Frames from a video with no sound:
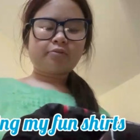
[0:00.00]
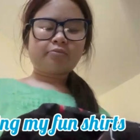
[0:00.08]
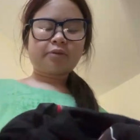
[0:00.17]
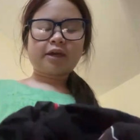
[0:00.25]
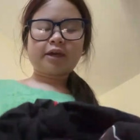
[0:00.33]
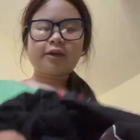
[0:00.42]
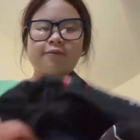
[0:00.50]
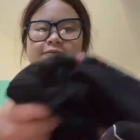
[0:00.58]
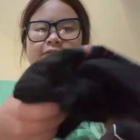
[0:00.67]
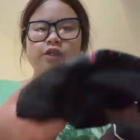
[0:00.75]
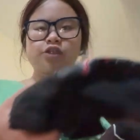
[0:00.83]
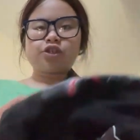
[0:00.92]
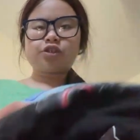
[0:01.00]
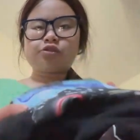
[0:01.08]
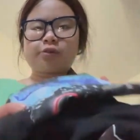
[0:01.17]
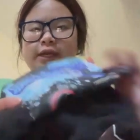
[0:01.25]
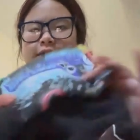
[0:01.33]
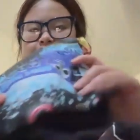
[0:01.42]
my fun shirts
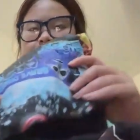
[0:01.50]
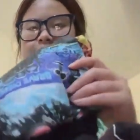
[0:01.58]
right now.